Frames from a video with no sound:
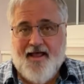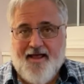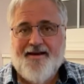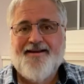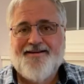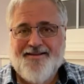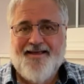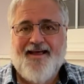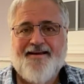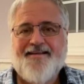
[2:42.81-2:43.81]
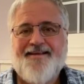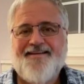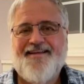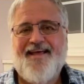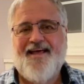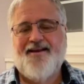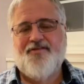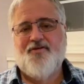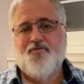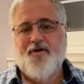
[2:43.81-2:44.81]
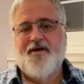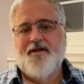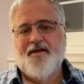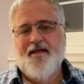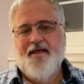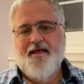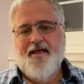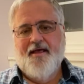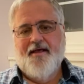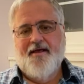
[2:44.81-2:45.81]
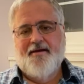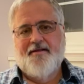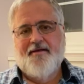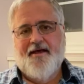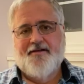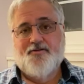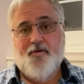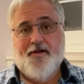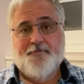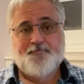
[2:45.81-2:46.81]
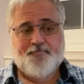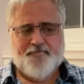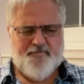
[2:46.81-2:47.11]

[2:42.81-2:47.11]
adding to that and adding the running to that as well.